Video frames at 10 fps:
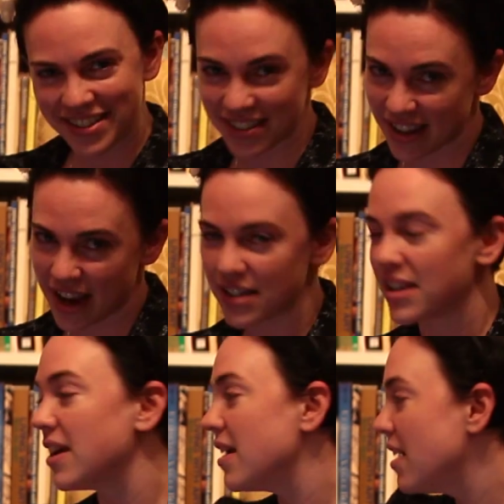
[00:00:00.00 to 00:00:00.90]
just yet,
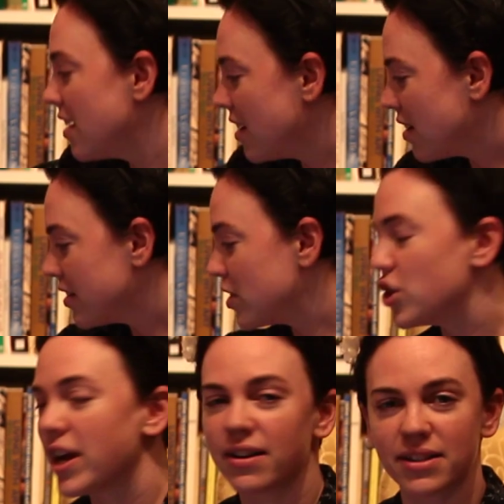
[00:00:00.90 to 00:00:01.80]
the
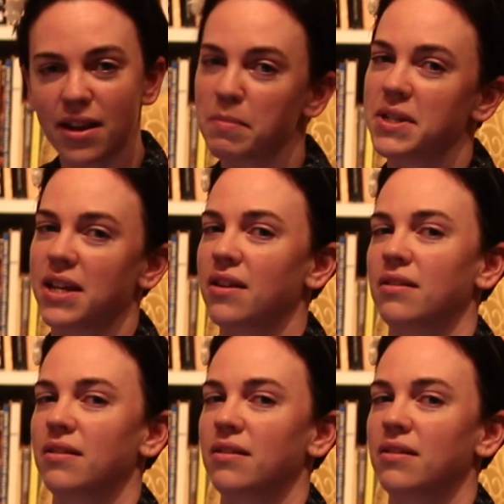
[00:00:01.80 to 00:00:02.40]
chair is empty.